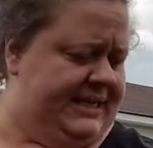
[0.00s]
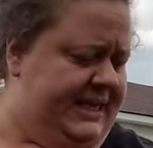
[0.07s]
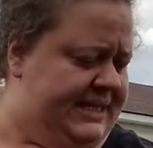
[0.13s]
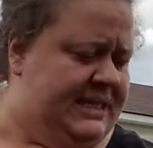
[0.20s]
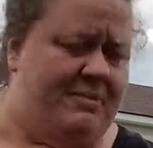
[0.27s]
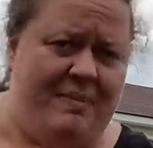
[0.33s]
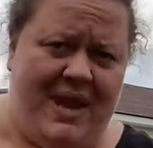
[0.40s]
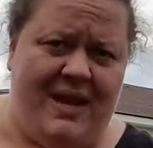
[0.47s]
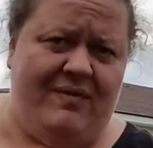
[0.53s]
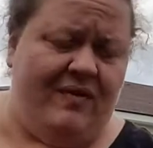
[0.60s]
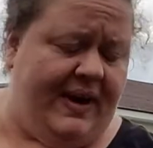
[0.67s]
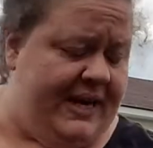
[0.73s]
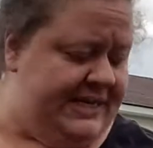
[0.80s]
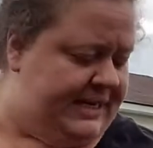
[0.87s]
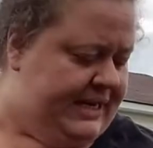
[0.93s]
That's the main
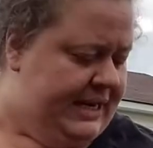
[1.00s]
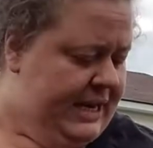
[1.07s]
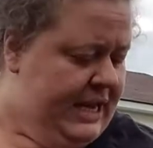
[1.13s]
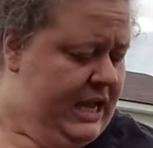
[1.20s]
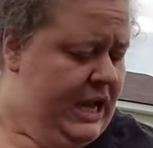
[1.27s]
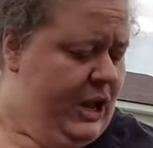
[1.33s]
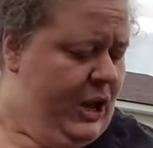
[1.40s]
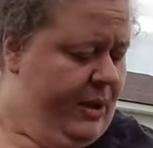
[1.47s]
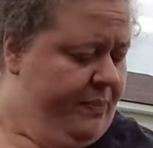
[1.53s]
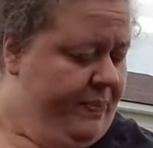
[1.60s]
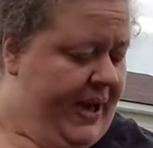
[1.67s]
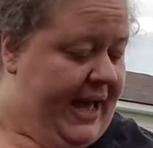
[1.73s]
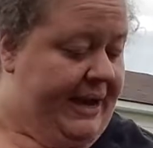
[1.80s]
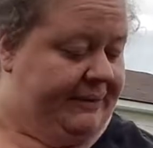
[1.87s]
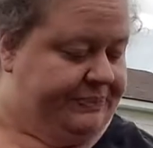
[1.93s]
reason.
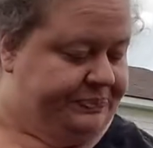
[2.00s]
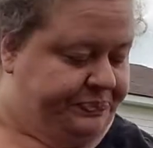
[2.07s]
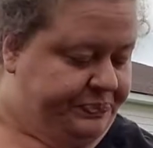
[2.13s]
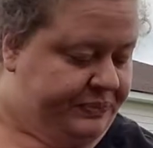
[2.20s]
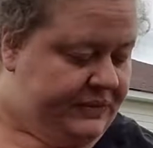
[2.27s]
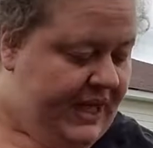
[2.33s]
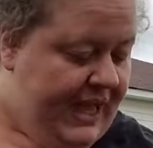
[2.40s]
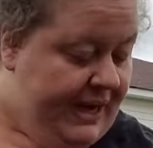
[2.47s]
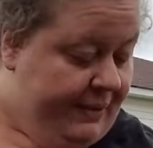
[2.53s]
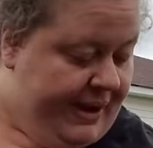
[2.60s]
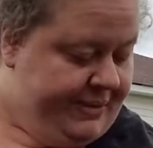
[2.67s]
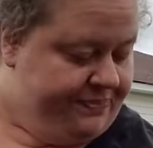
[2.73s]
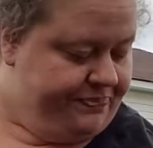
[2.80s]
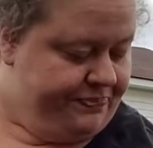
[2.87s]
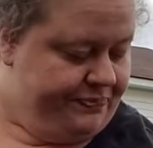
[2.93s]
But anyway,